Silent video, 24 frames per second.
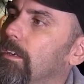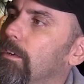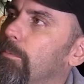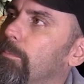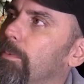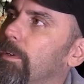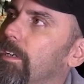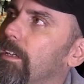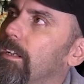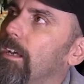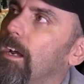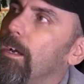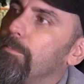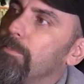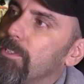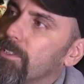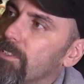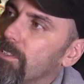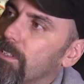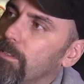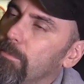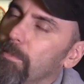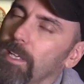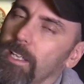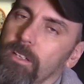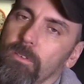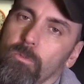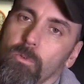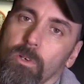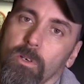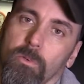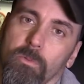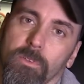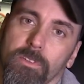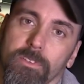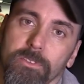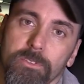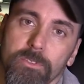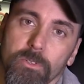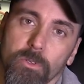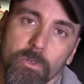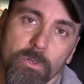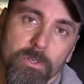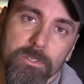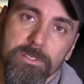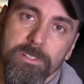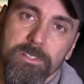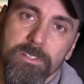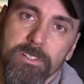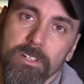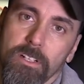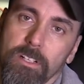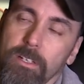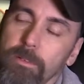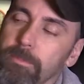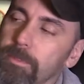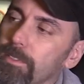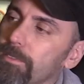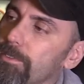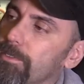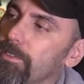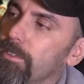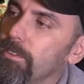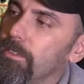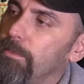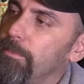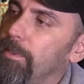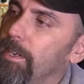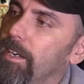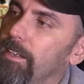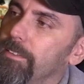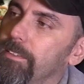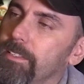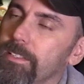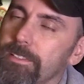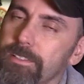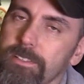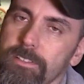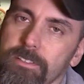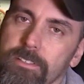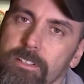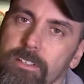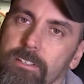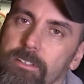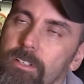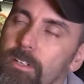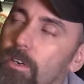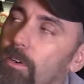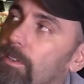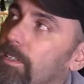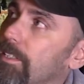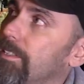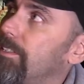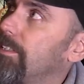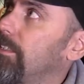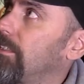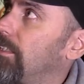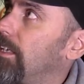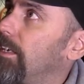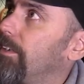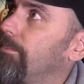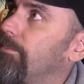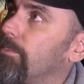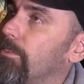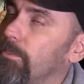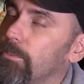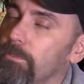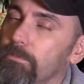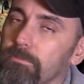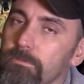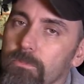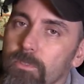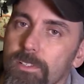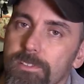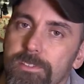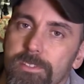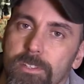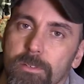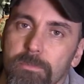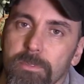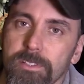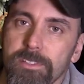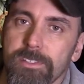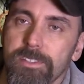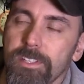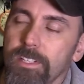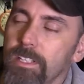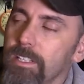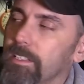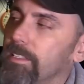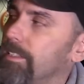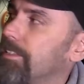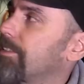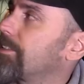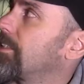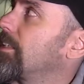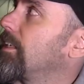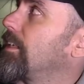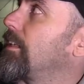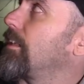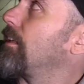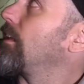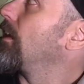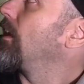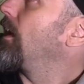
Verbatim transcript: But I'm just gonna make it work with the doors is all I'm concerned about. This is a courtesy light for when someone's sitting in the seat.